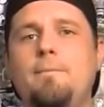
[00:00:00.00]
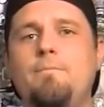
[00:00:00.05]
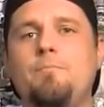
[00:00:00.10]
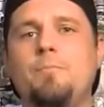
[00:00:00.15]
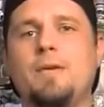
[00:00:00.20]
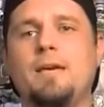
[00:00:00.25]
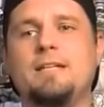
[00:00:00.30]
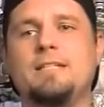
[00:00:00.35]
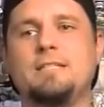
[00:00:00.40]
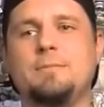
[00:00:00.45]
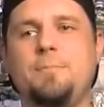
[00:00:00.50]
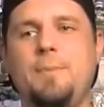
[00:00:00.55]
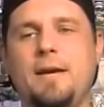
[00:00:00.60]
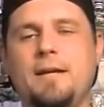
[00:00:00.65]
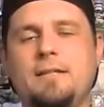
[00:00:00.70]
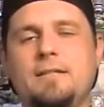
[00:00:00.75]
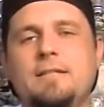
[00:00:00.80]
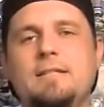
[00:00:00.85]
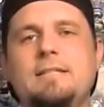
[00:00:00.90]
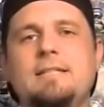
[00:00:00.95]

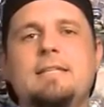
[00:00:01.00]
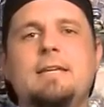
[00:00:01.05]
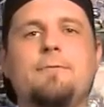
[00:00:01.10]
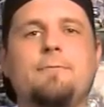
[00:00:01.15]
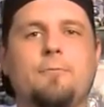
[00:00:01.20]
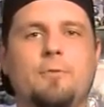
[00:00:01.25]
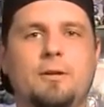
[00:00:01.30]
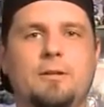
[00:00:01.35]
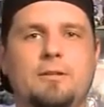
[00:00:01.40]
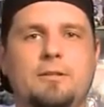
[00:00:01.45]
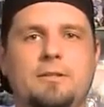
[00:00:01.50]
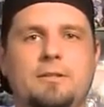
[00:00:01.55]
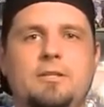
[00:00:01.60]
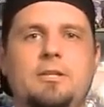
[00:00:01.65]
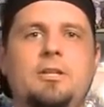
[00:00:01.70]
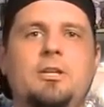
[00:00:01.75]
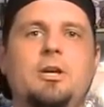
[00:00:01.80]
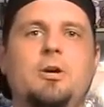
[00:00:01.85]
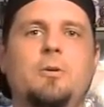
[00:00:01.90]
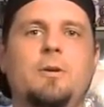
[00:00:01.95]
expect different,
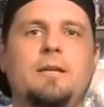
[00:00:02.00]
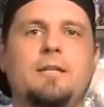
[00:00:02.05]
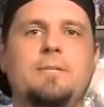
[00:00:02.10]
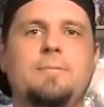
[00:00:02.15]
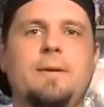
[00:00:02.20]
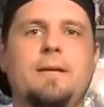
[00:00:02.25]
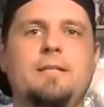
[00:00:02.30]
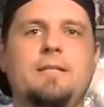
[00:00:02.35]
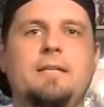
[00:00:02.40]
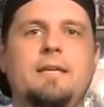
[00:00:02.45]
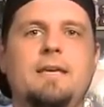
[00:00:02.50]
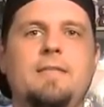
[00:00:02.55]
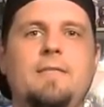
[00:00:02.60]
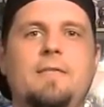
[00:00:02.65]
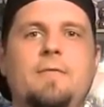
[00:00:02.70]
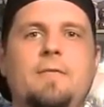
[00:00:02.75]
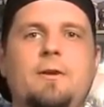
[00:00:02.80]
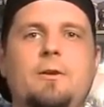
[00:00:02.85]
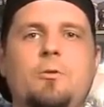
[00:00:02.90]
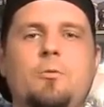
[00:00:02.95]
and expect again
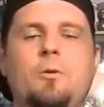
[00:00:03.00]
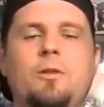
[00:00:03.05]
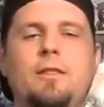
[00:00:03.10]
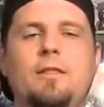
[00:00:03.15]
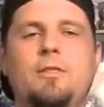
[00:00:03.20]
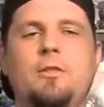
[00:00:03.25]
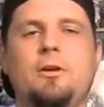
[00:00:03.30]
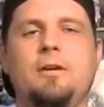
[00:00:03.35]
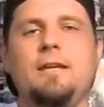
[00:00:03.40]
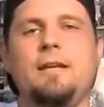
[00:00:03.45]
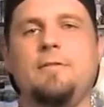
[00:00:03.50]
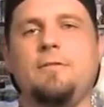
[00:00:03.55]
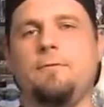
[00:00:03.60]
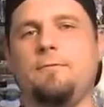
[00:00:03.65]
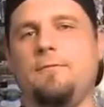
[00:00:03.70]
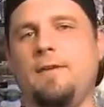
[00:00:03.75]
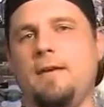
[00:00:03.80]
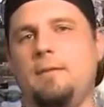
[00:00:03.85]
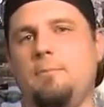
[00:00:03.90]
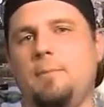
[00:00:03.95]
that they are really looking at the
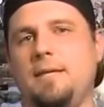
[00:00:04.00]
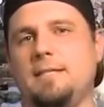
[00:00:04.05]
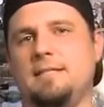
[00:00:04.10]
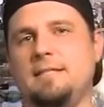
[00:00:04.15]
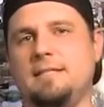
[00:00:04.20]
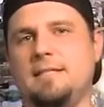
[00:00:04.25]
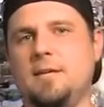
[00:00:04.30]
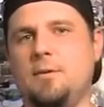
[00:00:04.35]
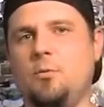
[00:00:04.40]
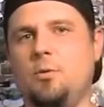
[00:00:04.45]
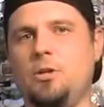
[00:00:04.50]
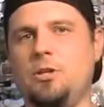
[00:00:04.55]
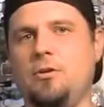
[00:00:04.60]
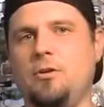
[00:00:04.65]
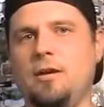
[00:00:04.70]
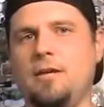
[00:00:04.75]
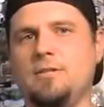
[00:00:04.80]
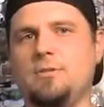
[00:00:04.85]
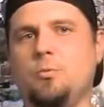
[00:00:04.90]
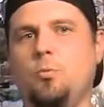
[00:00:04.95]
fan base and saying, what do you
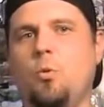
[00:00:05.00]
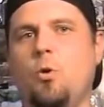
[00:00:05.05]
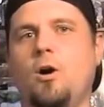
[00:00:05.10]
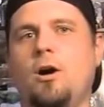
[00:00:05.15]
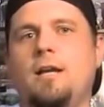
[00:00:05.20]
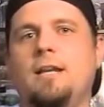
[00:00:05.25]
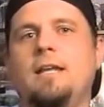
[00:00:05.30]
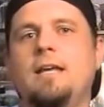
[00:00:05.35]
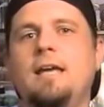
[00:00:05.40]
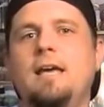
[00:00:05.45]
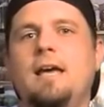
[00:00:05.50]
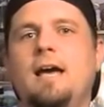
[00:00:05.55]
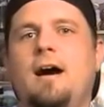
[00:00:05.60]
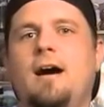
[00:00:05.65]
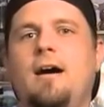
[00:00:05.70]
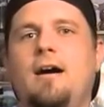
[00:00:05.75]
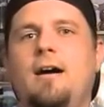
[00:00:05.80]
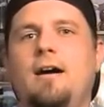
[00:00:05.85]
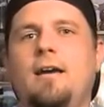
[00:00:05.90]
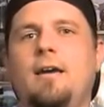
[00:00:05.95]
guys want,
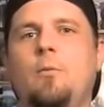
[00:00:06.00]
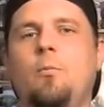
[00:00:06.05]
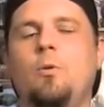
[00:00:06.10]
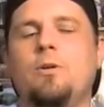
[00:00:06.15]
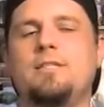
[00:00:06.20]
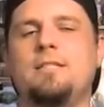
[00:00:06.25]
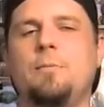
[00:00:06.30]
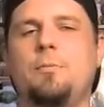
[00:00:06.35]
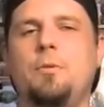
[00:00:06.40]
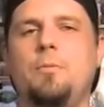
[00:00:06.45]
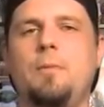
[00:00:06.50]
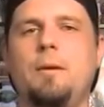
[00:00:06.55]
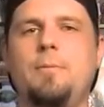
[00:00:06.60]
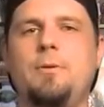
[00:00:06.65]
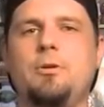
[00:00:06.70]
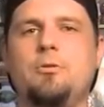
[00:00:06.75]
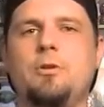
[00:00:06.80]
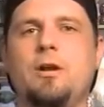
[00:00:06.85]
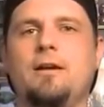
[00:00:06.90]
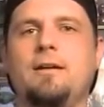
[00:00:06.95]
and what's something
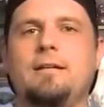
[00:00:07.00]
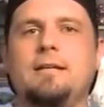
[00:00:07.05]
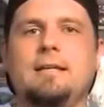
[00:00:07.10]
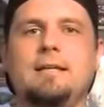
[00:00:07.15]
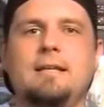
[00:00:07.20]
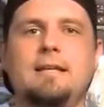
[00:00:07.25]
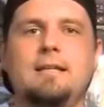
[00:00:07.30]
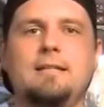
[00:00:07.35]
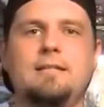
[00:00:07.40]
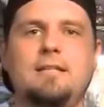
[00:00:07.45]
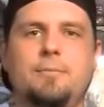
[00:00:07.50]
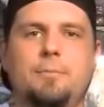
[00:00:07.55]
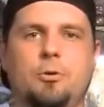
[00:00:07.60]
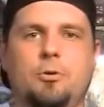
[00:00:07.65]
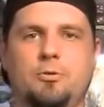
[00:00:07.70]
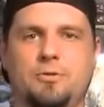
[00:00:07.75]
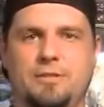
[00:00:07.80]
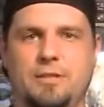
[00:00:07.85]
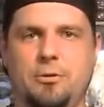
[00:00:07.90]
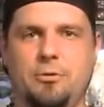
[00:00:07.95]
maybe you're not going to get at a
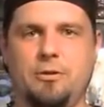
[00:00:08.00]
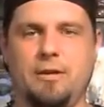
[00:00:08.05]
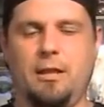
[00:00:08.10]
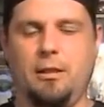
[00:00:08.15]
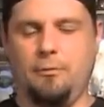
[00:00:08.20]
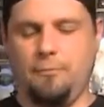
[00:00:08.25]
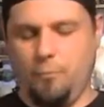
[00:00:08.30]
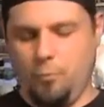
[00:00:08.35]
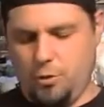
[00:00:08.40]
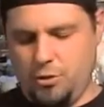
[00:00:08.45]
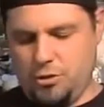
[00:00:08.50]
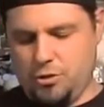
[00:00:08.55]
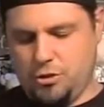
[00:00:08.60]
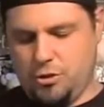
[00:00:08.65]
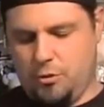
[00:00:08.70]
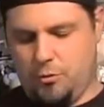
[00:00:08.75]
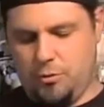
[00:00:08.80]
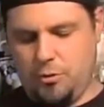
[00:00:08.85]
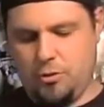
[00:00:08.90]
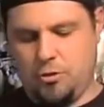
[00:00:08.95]
typical Southern California
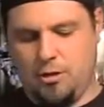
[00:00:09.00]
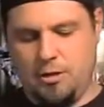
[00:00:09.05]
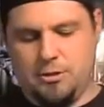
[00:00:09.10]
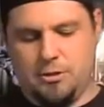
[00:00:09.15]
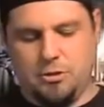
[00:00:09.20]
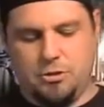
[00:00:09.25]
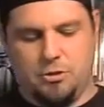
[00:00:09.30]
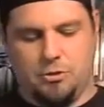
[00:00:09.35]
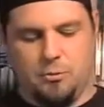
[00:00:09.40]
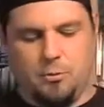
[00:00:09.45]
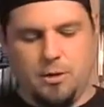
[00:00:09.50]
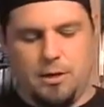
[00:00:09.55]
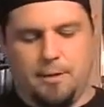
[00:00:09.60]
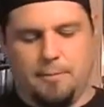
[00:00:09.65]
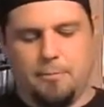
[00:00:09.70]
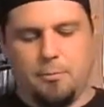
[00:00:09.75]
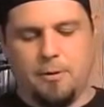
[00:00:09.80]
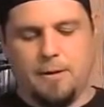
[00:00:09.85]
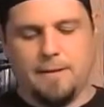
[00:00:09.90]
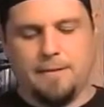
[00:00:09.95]
show, and trying
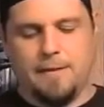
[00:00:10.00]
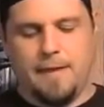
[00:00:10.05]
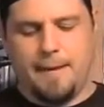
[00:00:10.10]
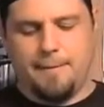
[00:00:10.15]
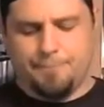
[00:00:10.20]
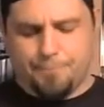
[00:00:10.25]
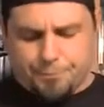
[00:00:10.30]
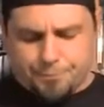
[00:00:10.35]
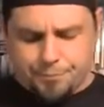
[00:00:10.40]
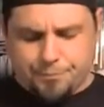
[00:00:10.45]
to bring that.